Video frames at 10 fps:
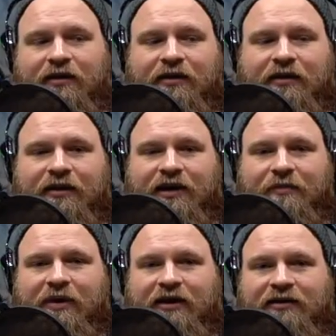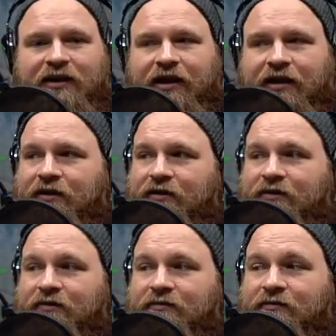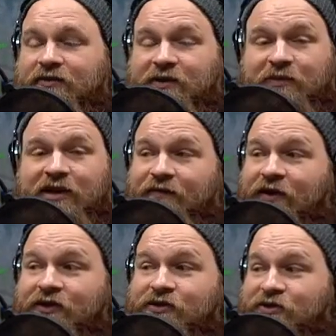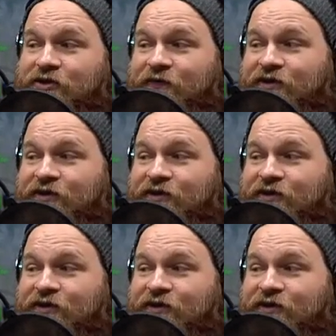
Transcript: I'd like some of that functional stuff to just